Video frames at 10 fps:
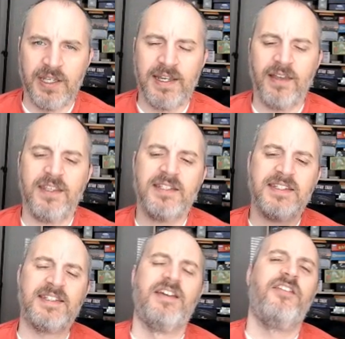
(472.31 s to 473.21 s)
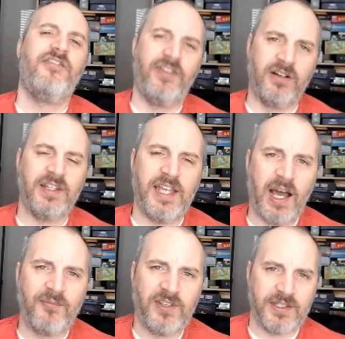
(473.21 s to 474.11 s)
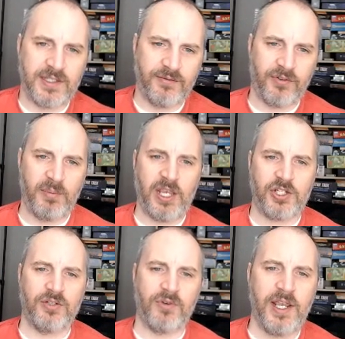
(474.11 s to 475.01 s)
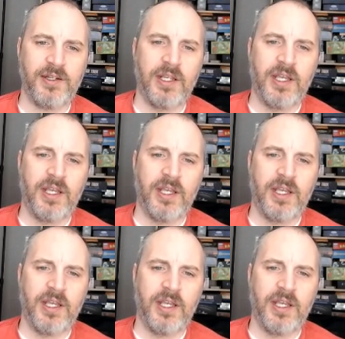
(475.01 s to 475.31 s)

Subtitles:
Now, this is fairly obvious information, right?